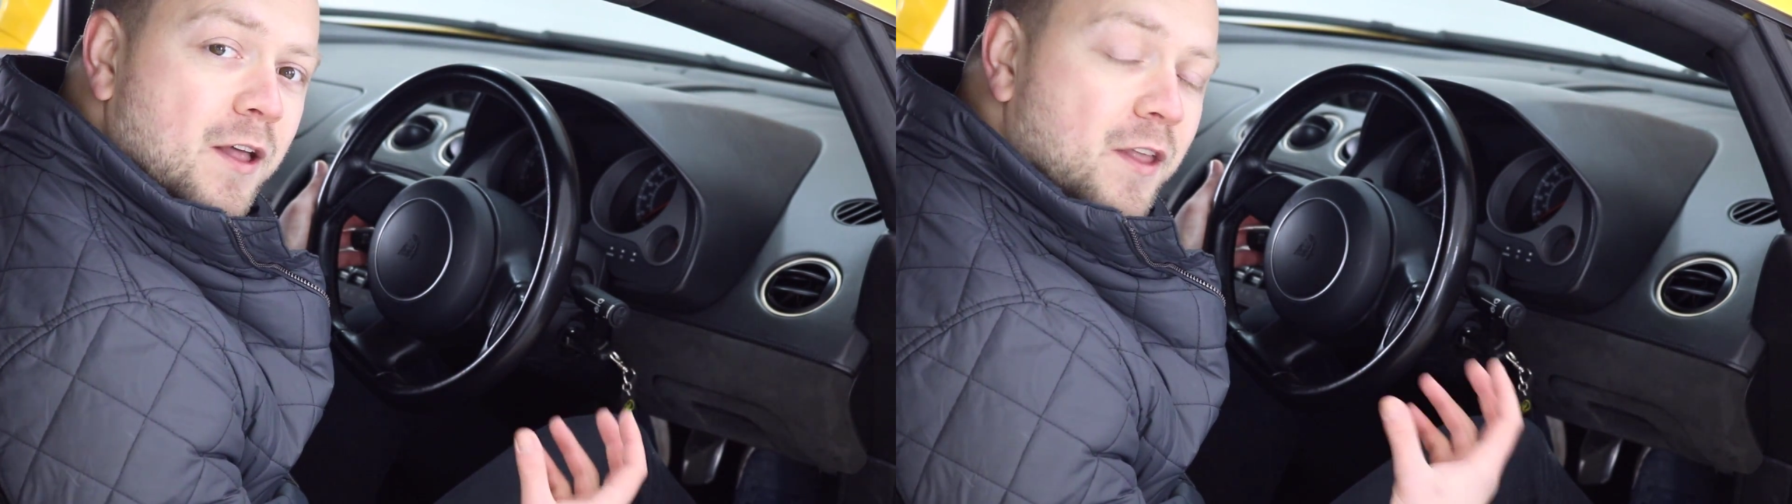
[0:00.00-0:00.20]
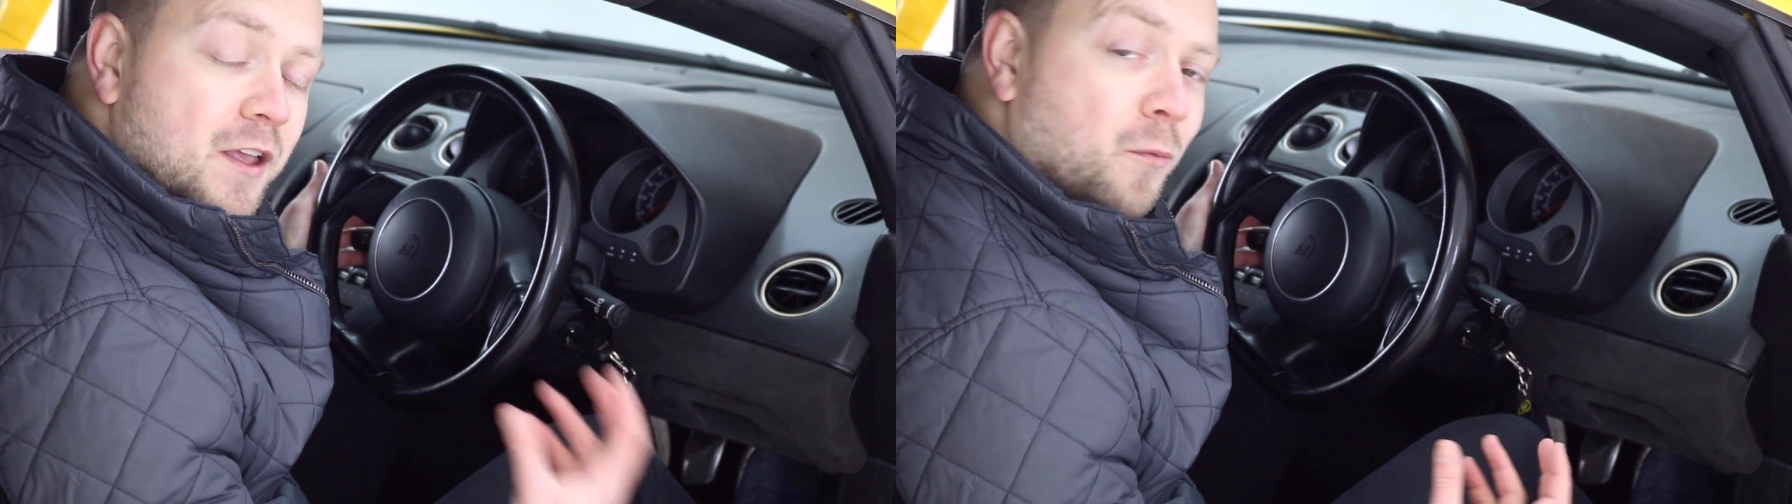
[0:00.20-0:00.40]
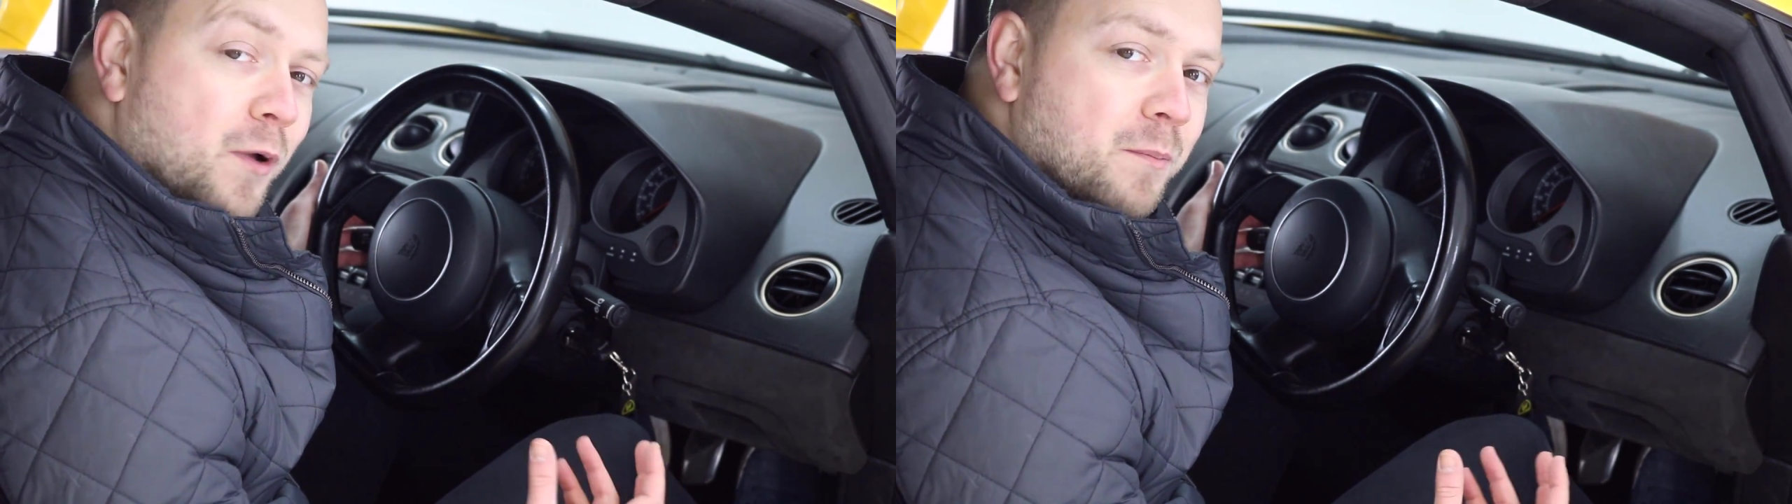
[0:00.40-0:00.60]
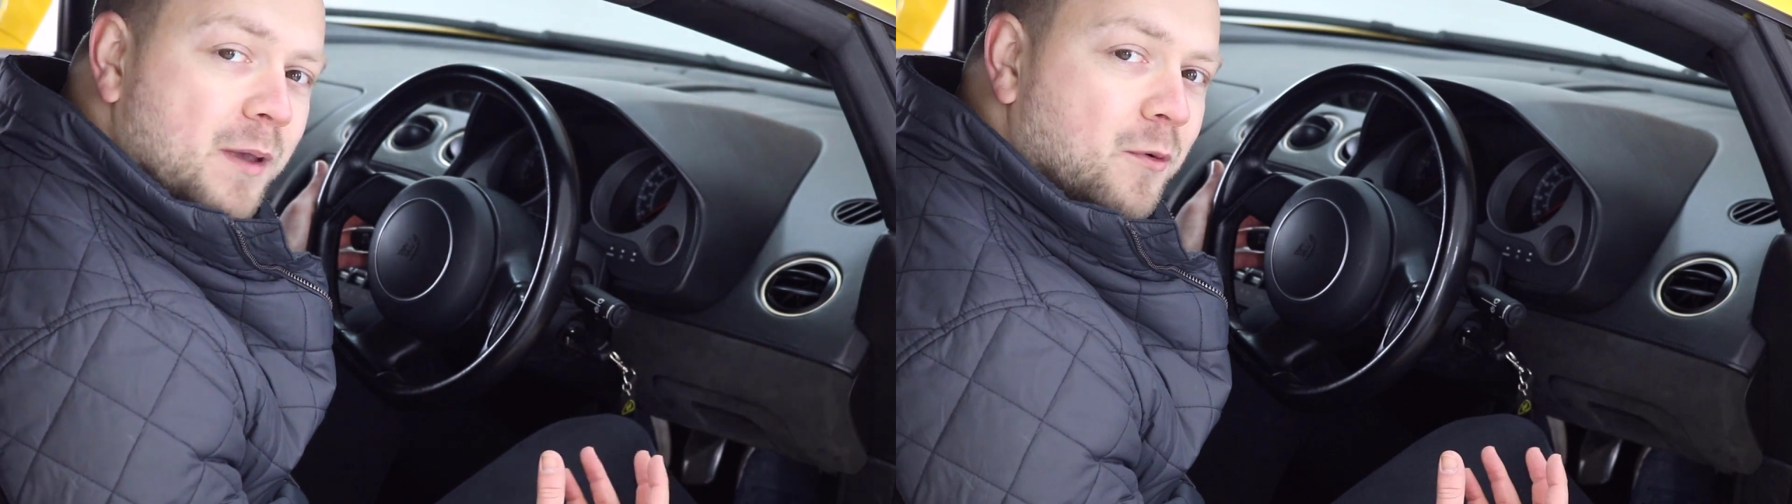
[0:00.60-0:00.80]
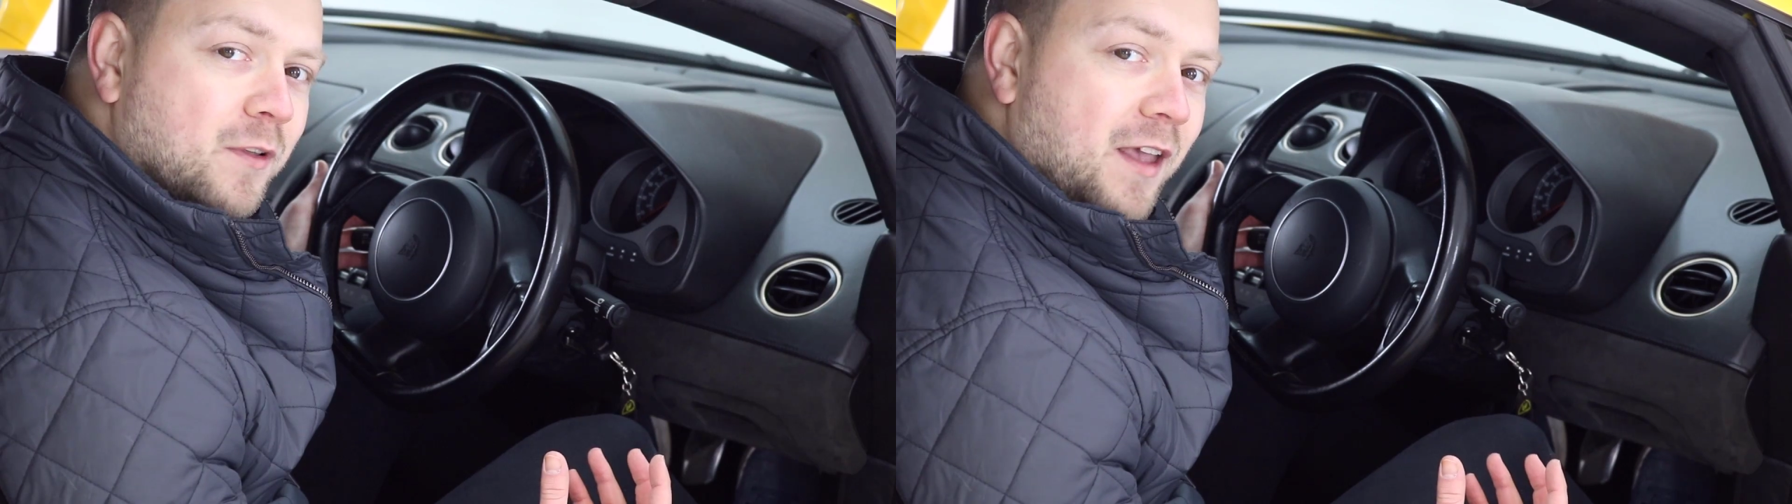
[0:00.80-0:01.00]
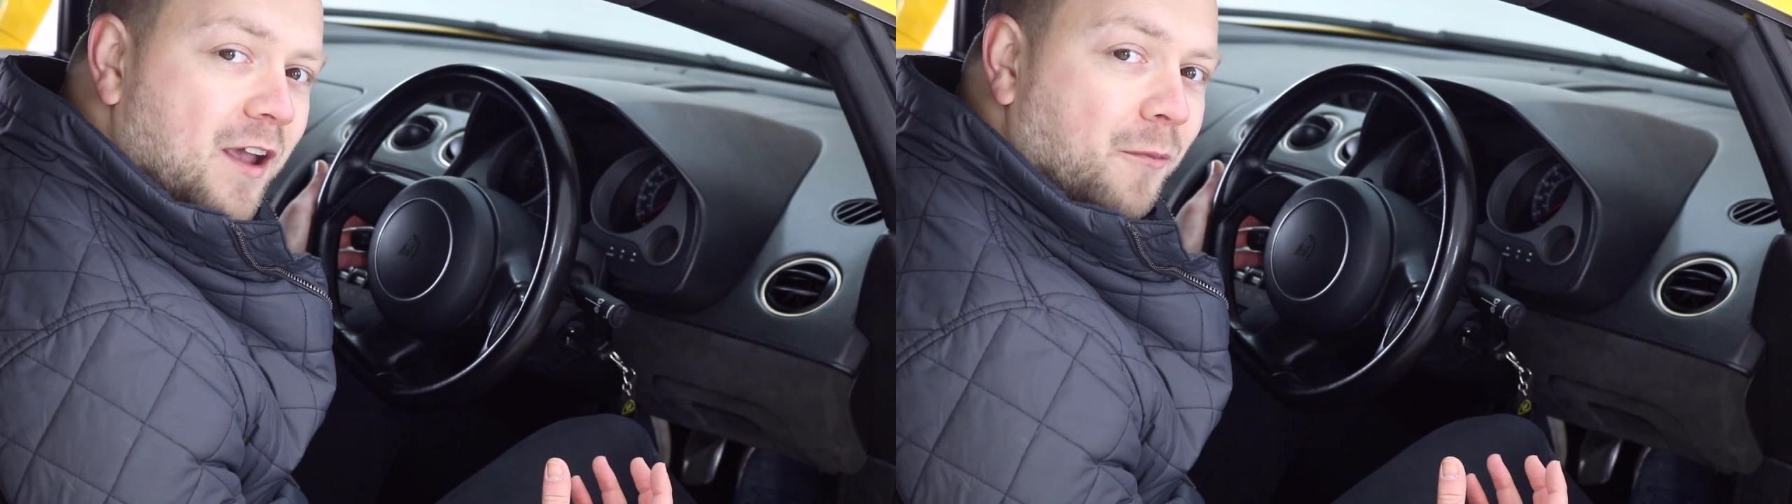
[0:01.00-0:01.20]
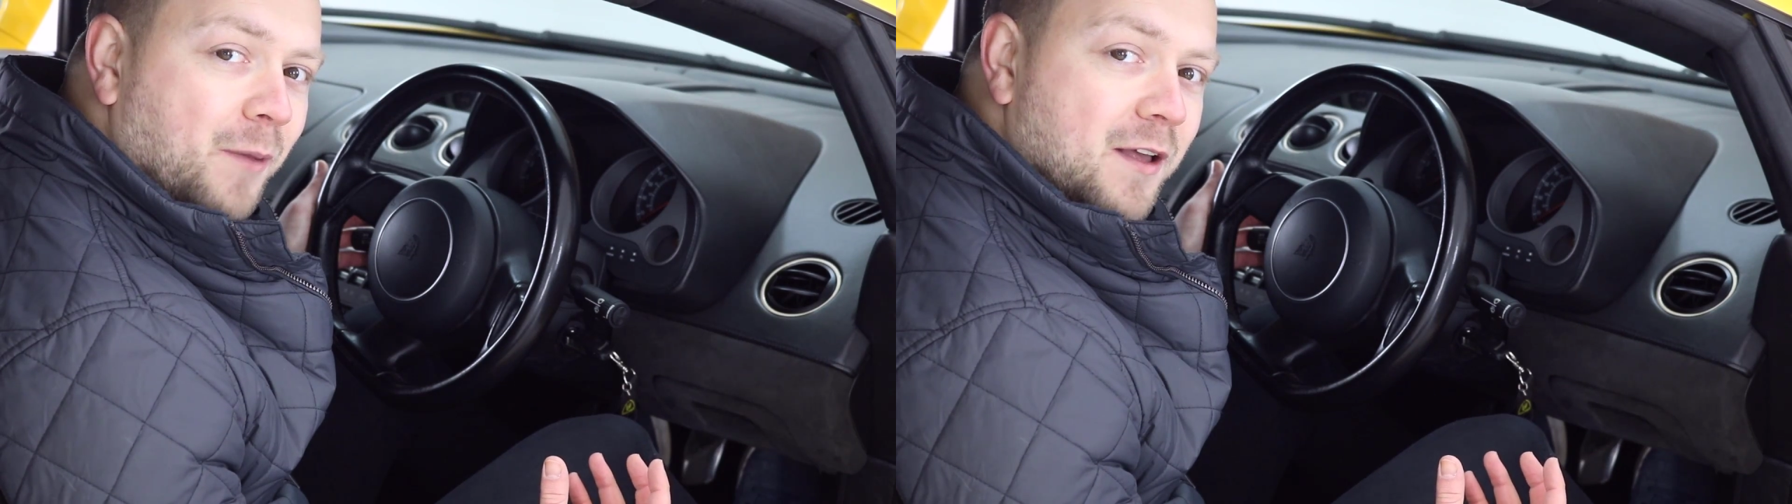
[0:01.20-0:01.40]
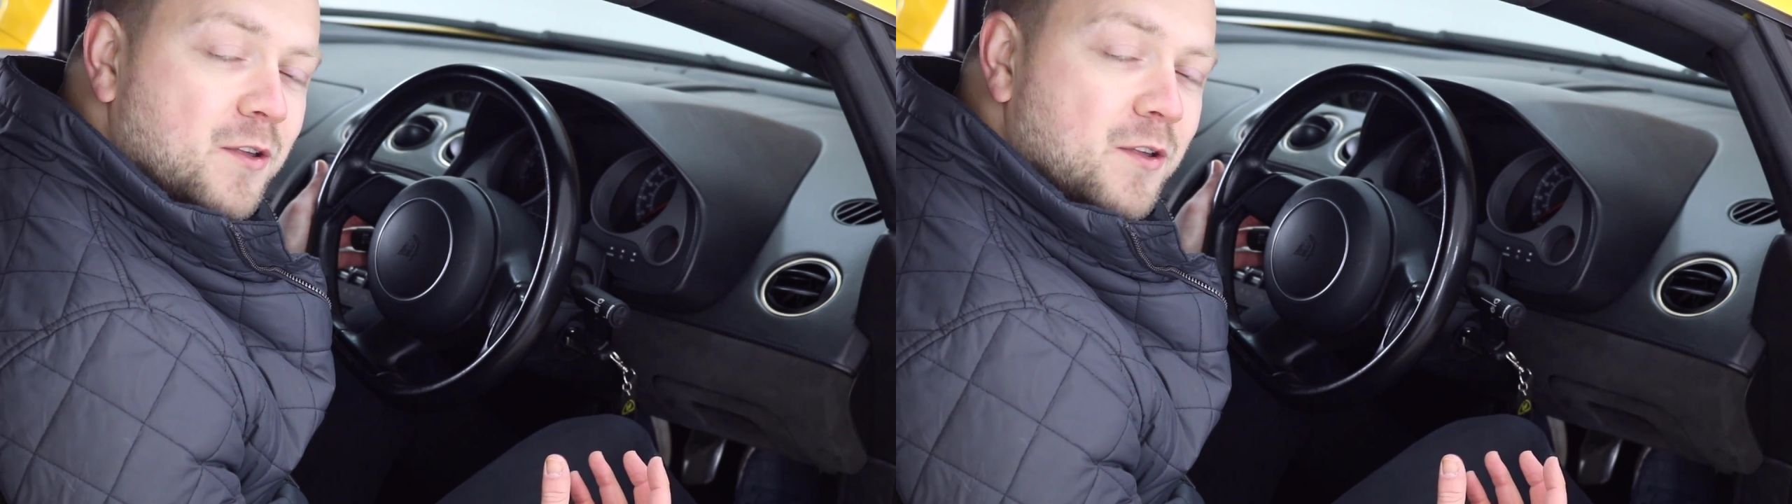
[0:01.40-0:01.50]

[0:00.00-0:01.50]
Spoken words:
that you wouldn't be able to hear me.